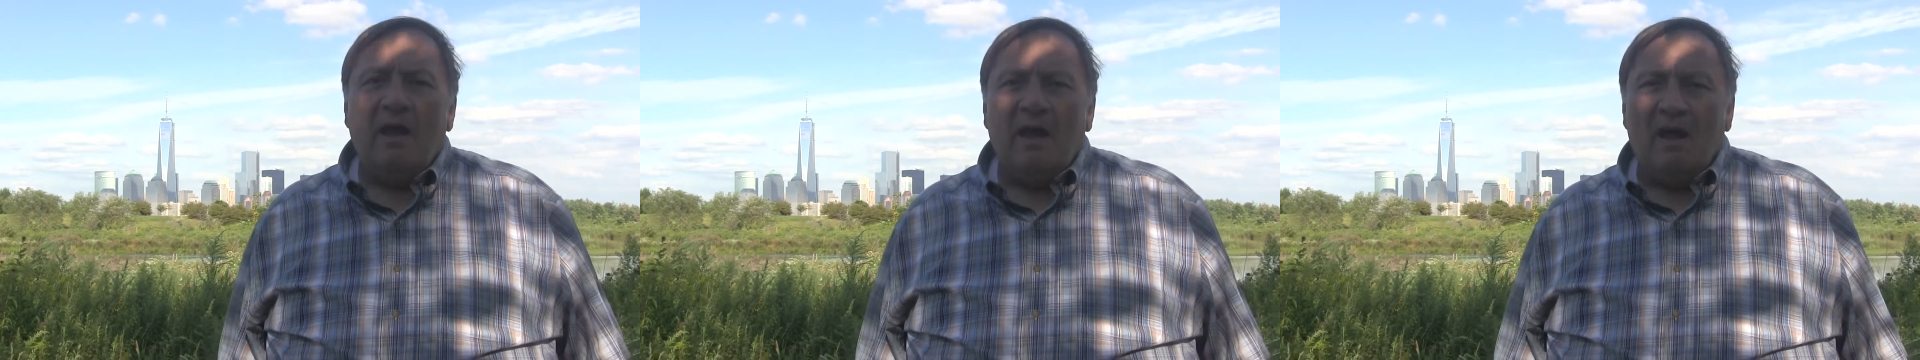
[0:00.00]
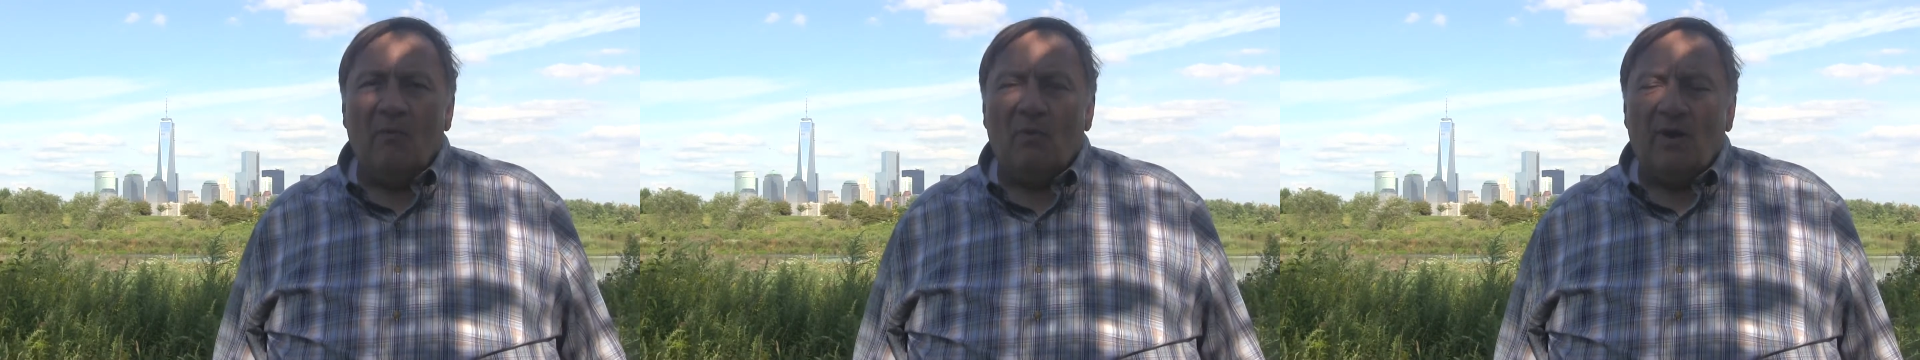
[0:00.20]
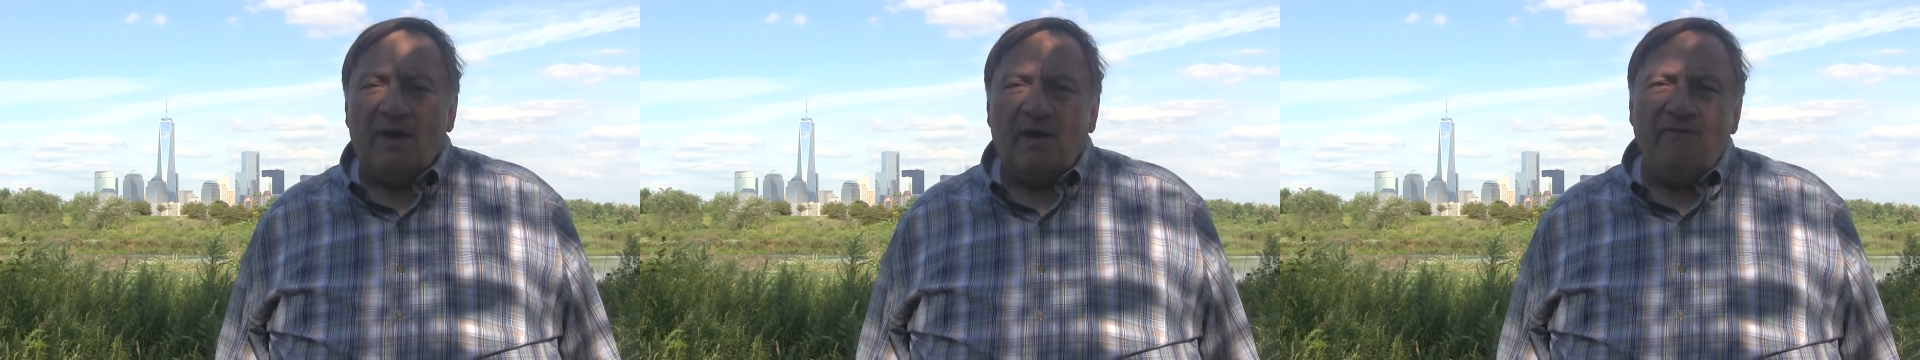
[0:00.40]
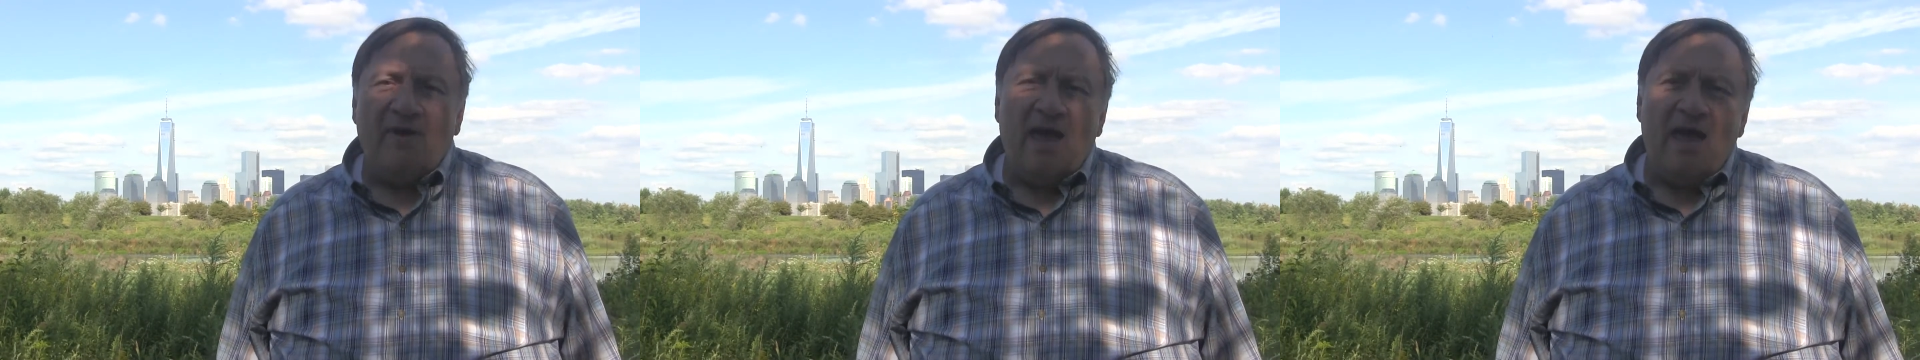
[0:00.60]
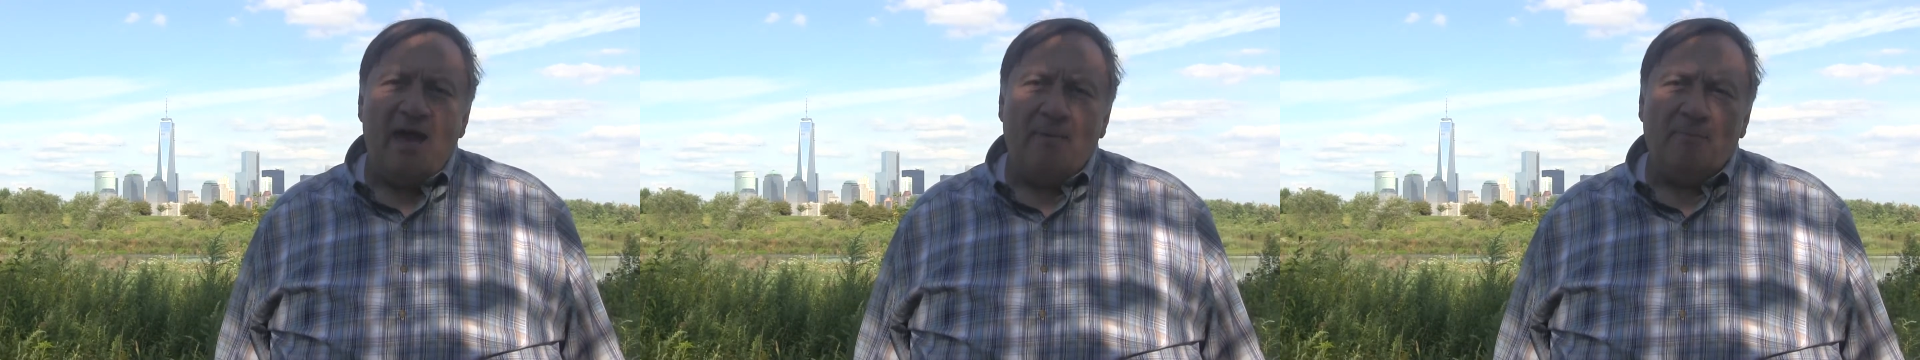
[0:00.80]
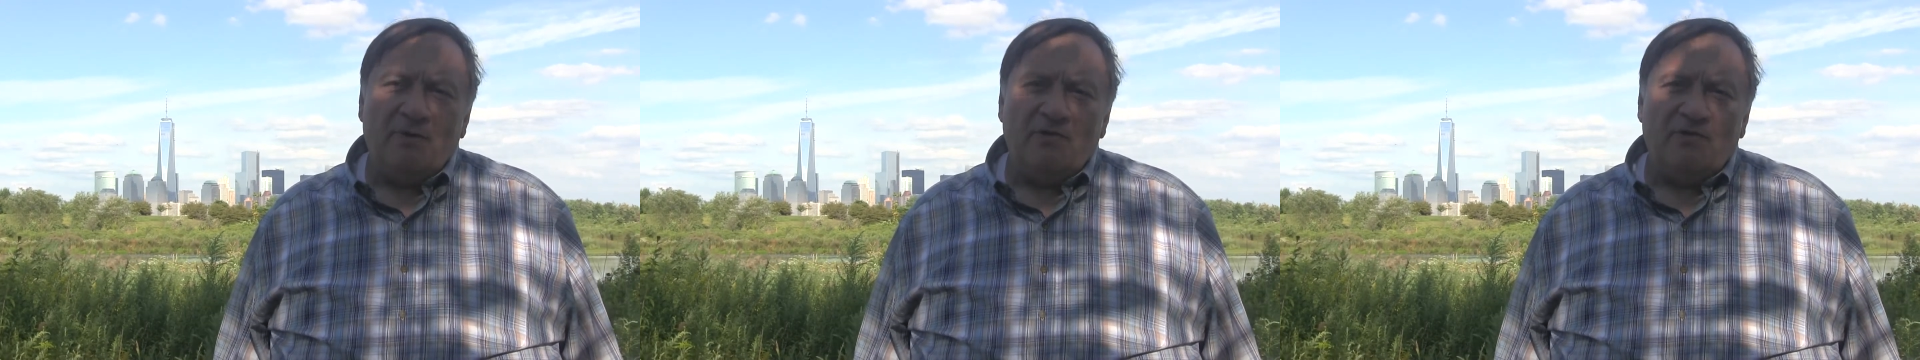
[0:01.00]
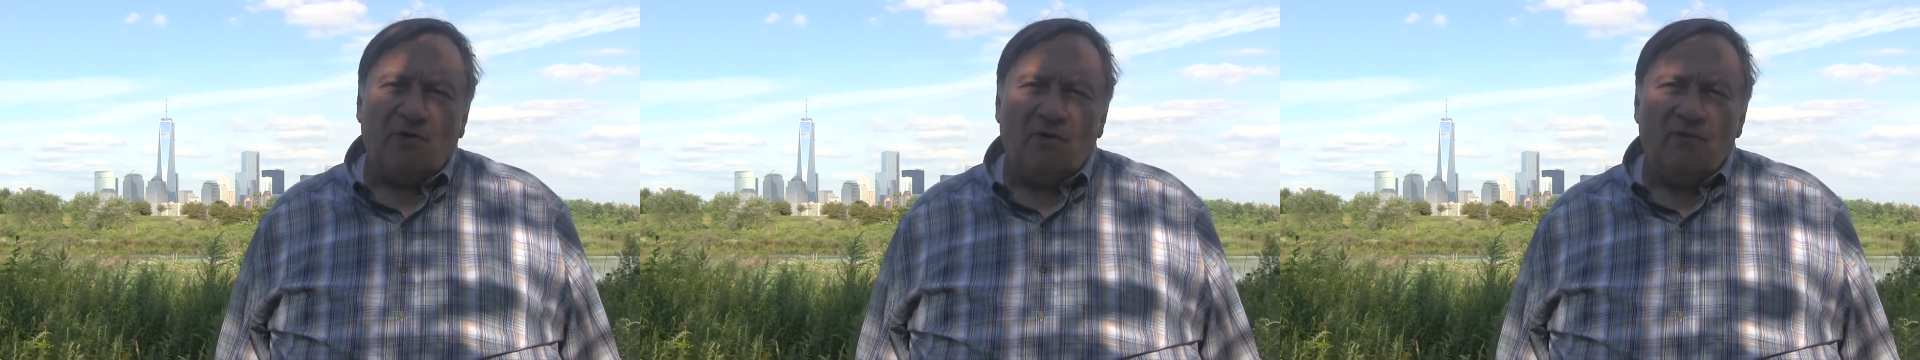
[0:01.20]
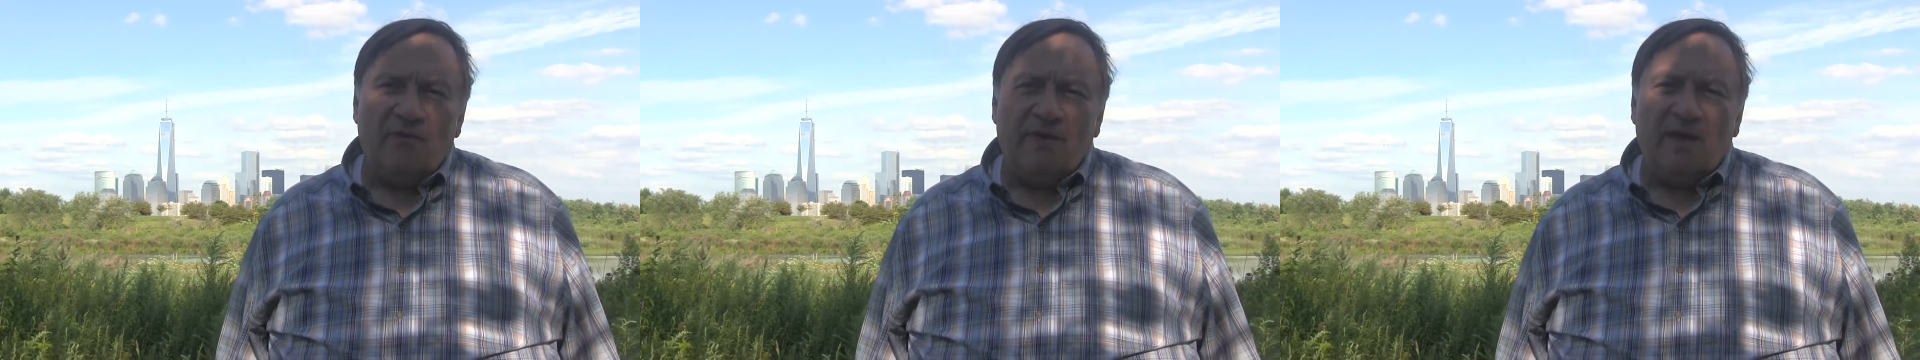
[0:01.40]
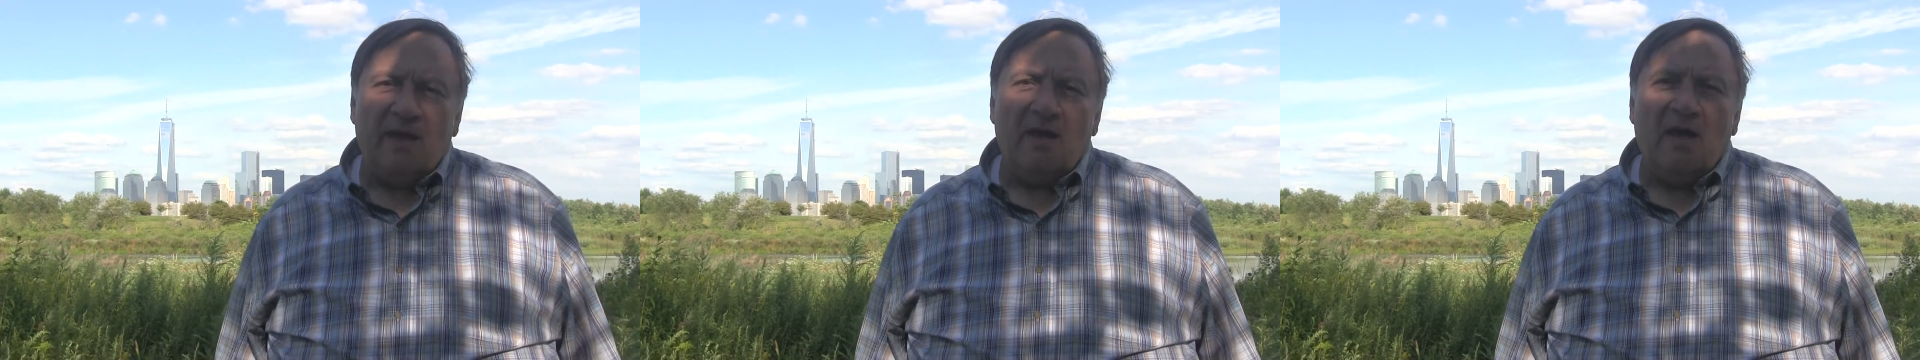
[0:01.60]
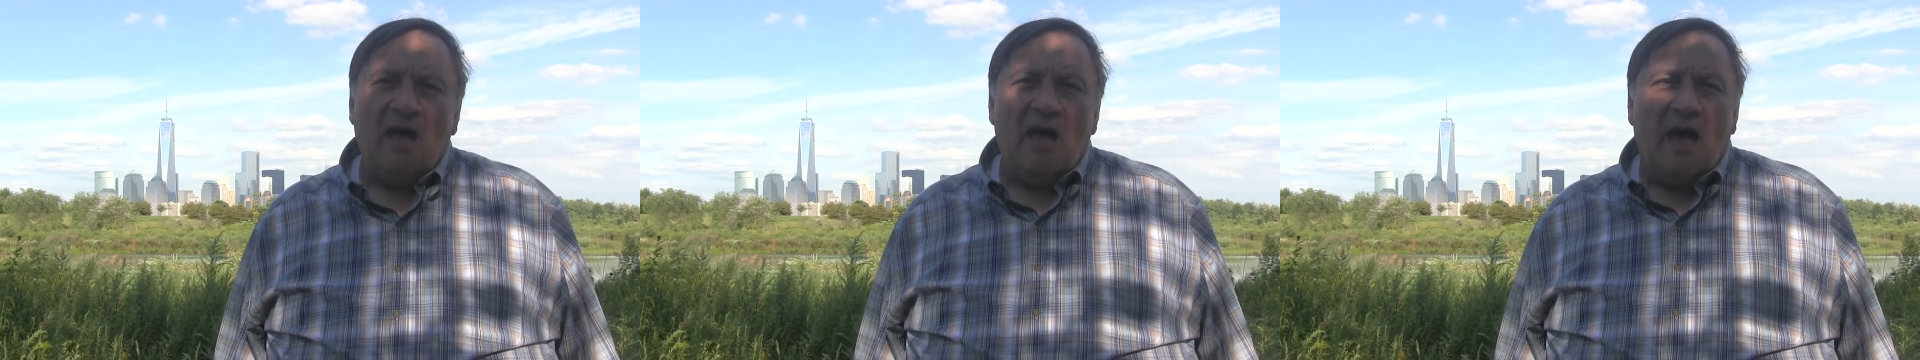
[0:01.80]
and whatever happens over
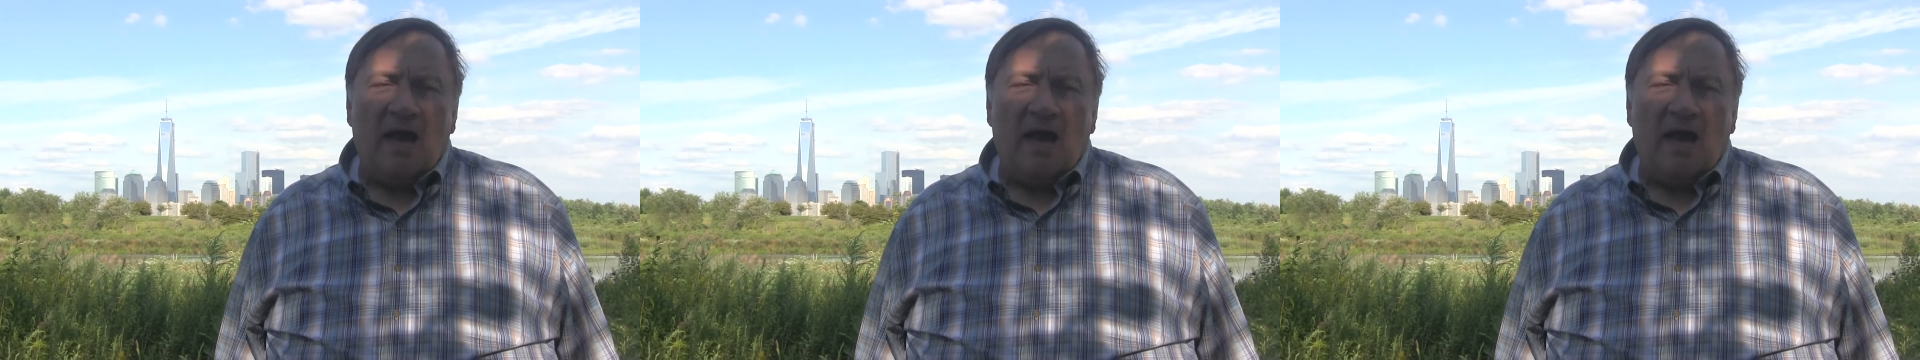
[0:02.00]
there,